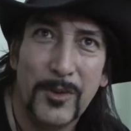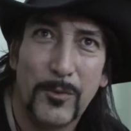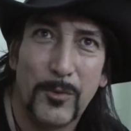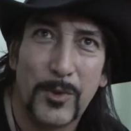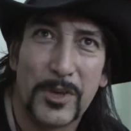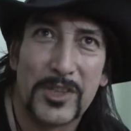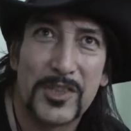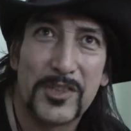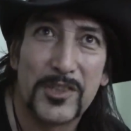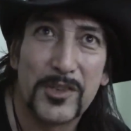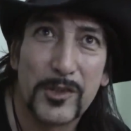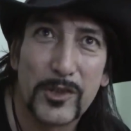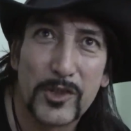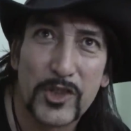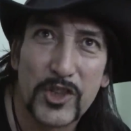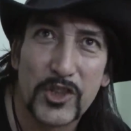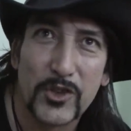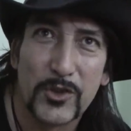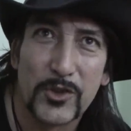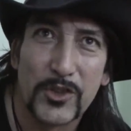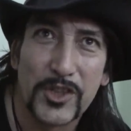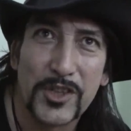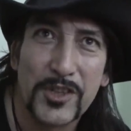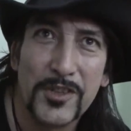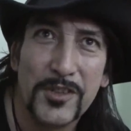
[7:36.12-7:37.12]
We're still
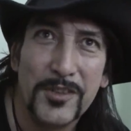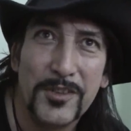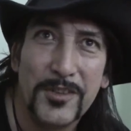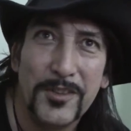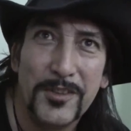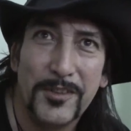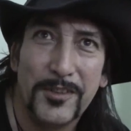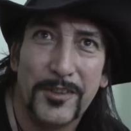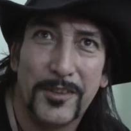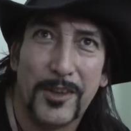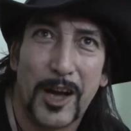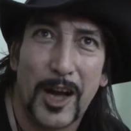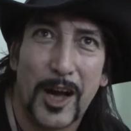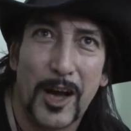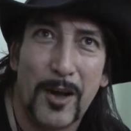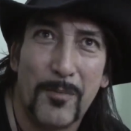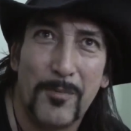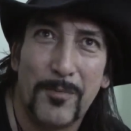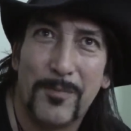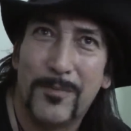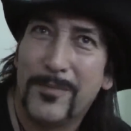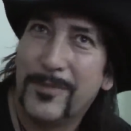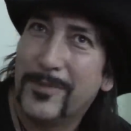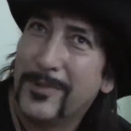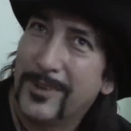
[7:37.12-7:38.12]
shooting.
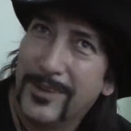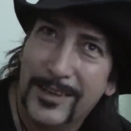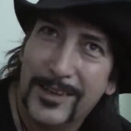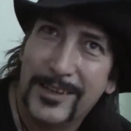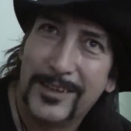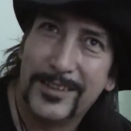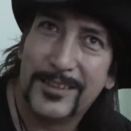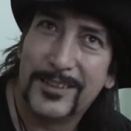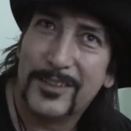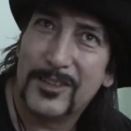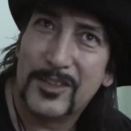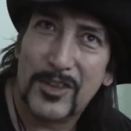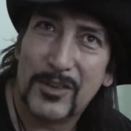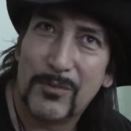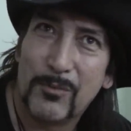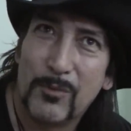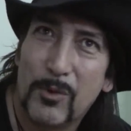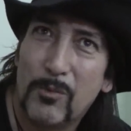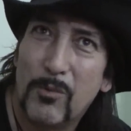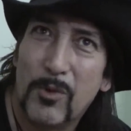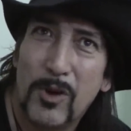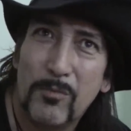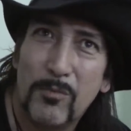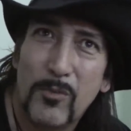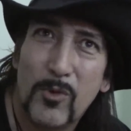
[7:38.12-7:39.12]
And
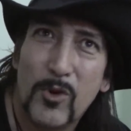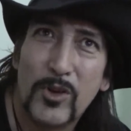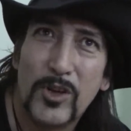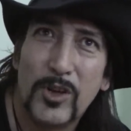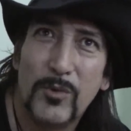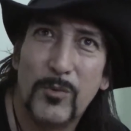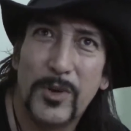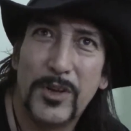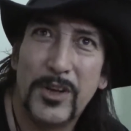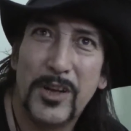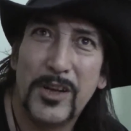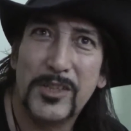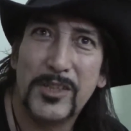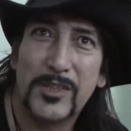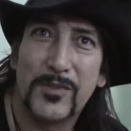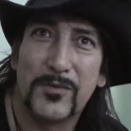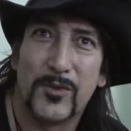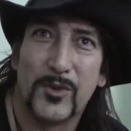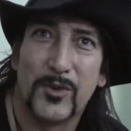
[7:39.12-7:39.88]
what more can one ask